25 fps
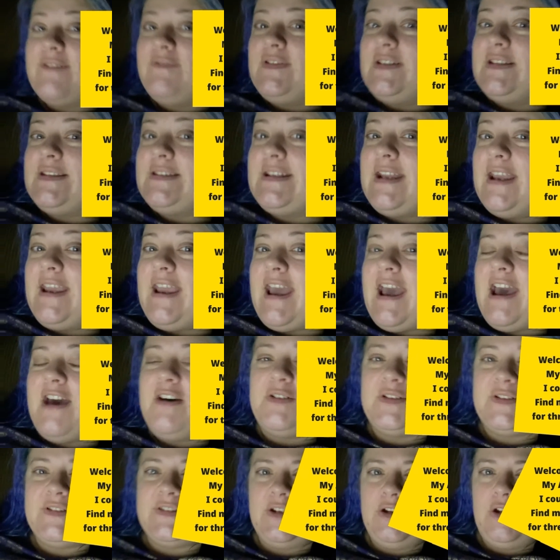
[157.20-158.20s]
stay
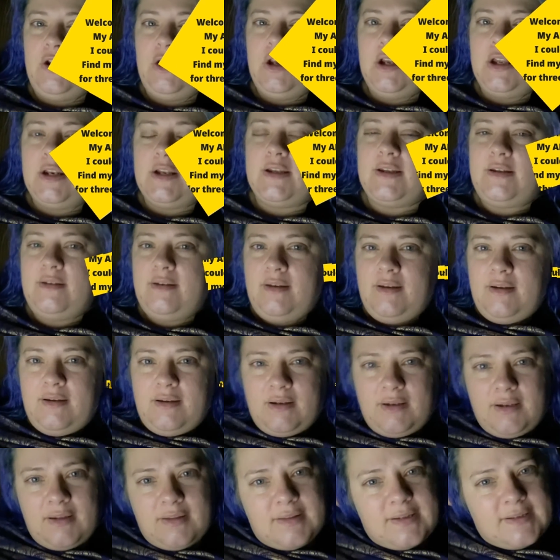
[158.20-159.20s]
out. So you get
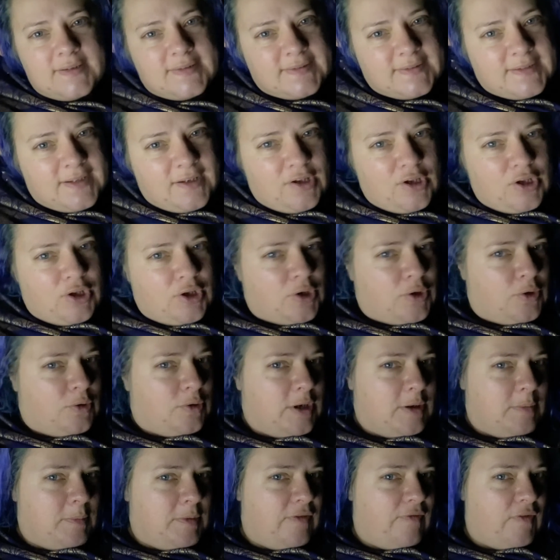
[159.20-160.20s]
this
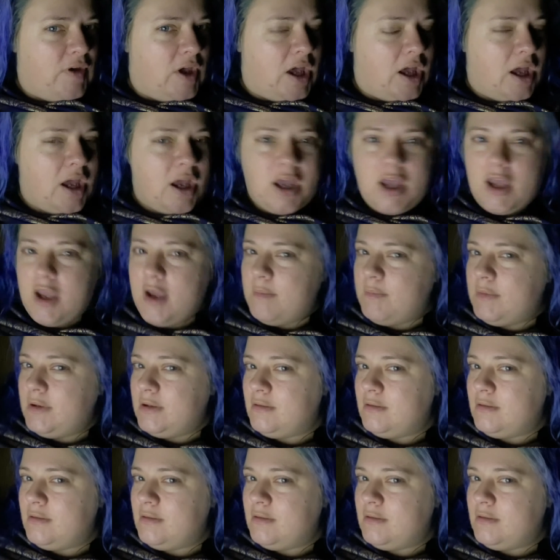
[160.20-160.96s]
creepy vibe.